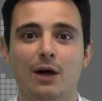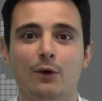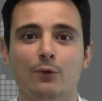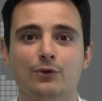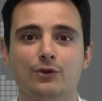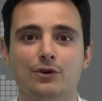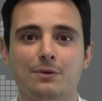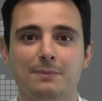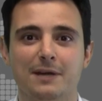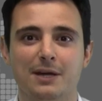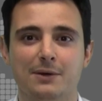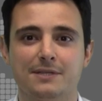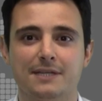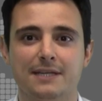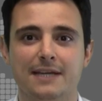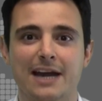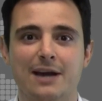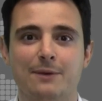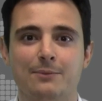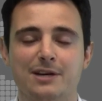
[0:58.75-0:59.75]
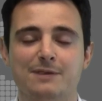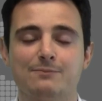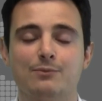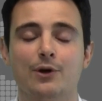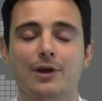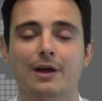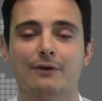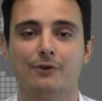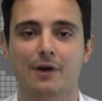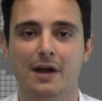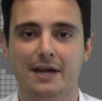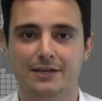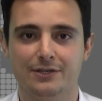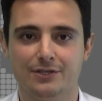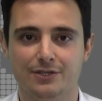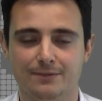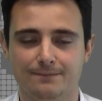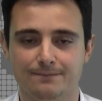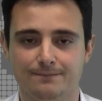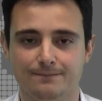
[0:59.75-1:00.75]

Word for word: older Ubiquiti NanoBridge product range.